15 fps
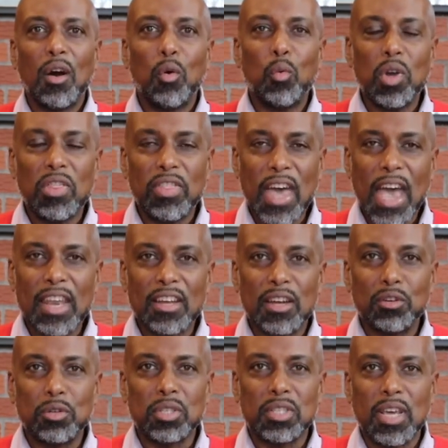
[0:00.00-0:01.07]
with that
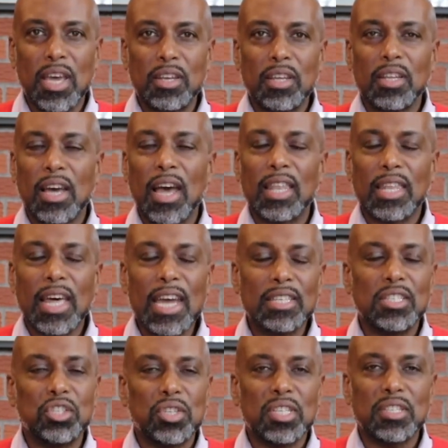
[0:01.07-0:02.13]
understanding, I'd like
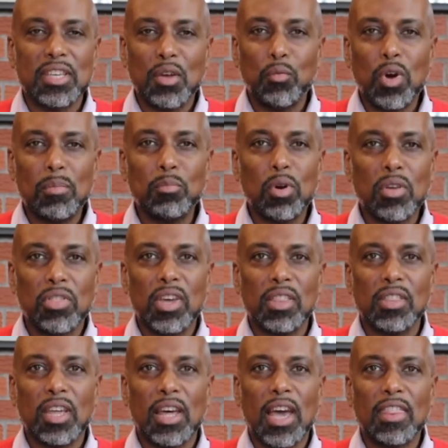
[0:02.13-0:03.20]
to just say one more
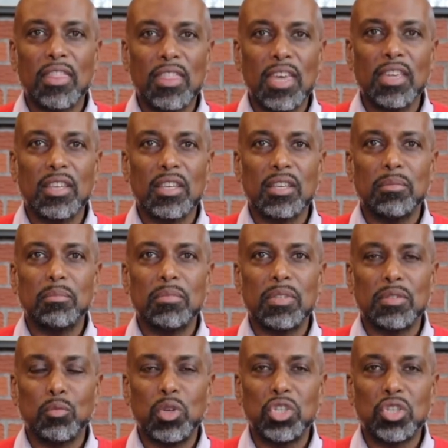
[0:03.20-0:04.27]
thing that I think
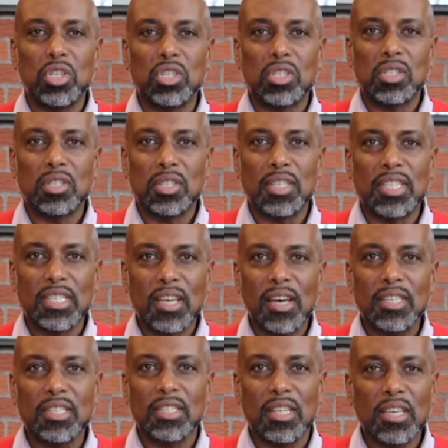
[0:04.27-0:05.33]
we should
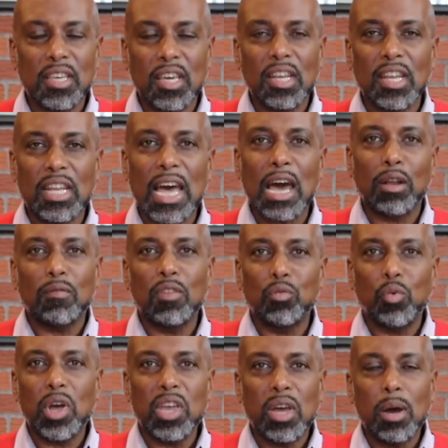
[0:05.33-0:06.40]
discuss and get it out of
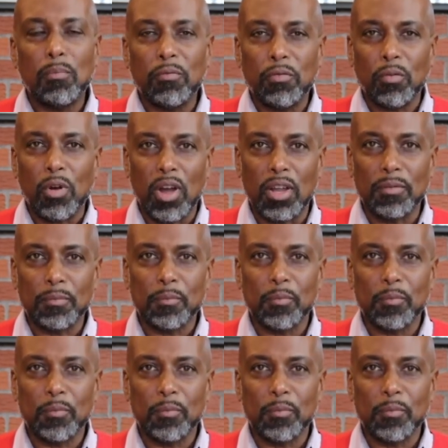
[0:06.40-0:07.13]
the way up front.